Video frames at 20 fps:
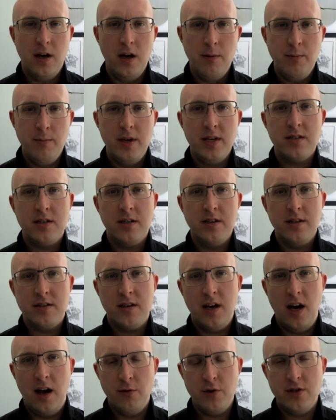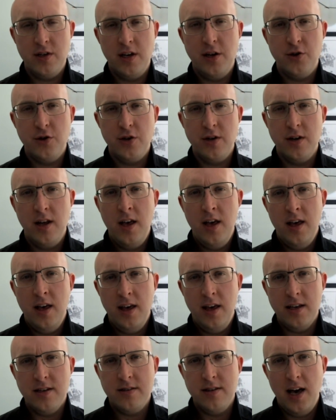missed in this conversation
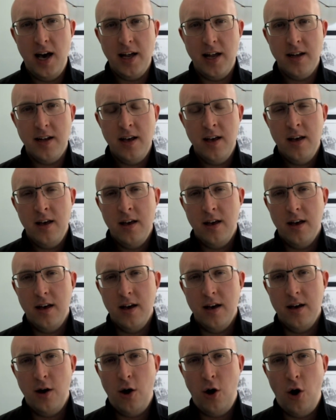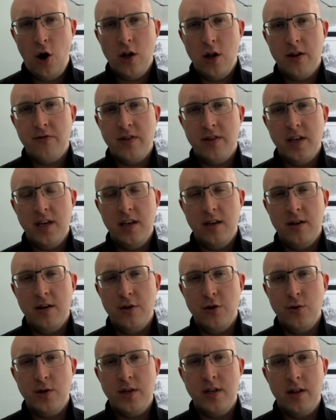is that all of the
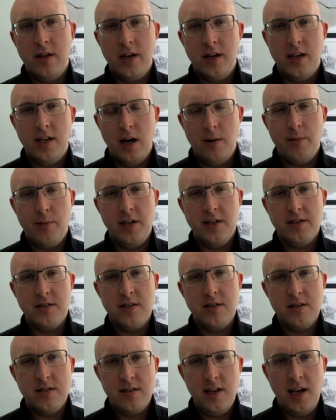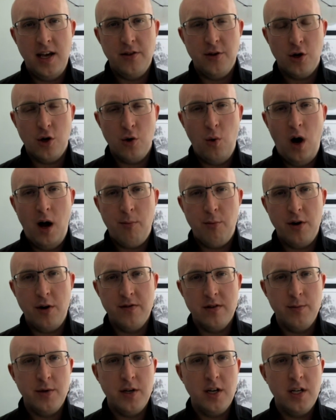utility companies in the state, the
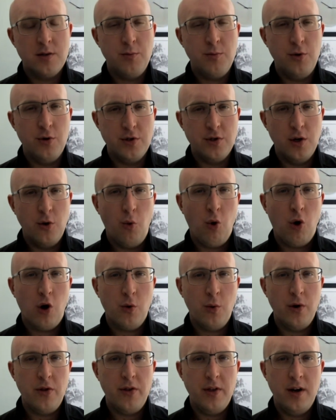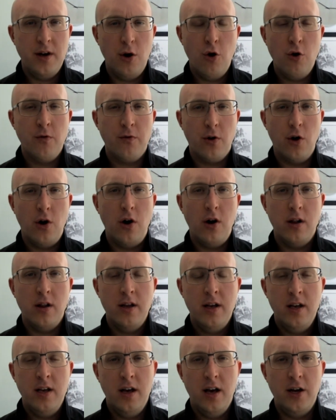cooperatives and municipals that work with an
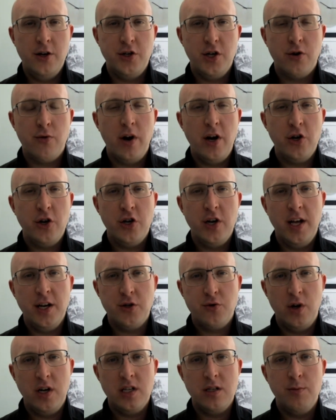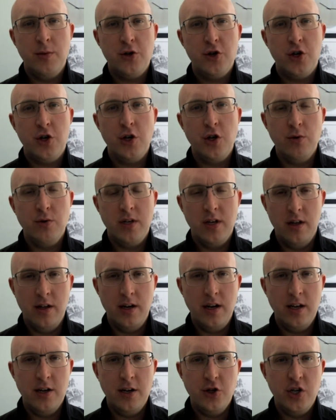overall generation and transmission
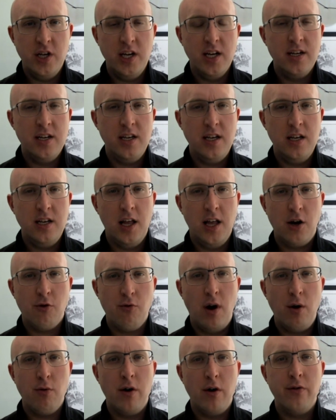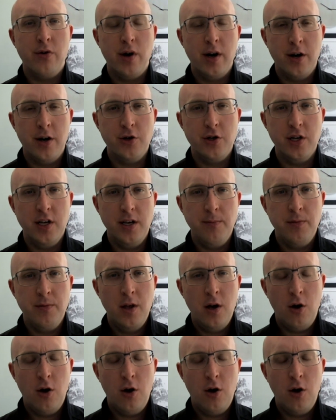utility, a G&T like Great River Energy,